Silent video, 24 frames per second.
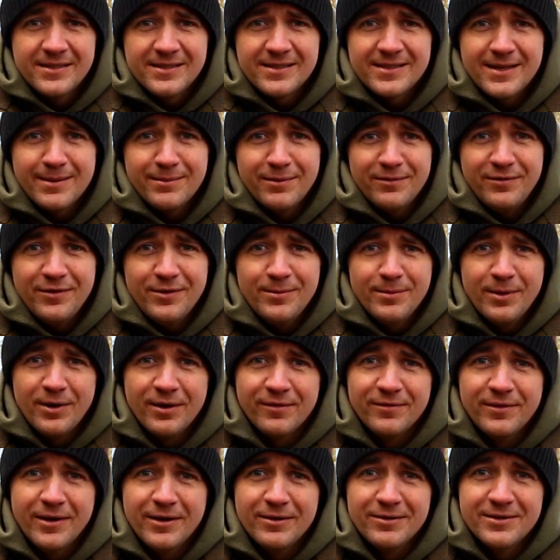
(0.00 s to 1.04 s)
Some of you might
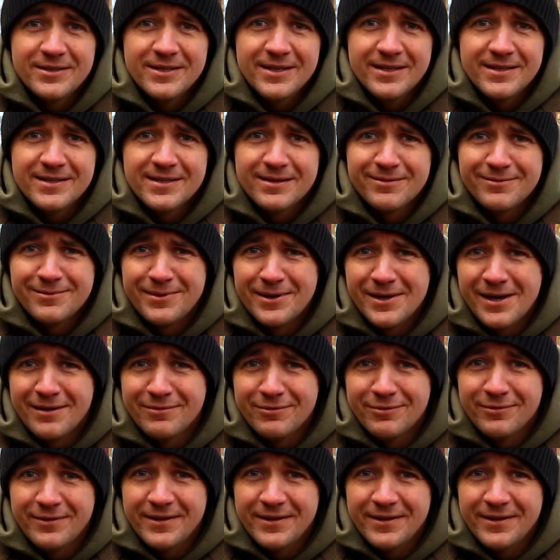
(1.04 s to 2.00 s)
have noticed it in some of my other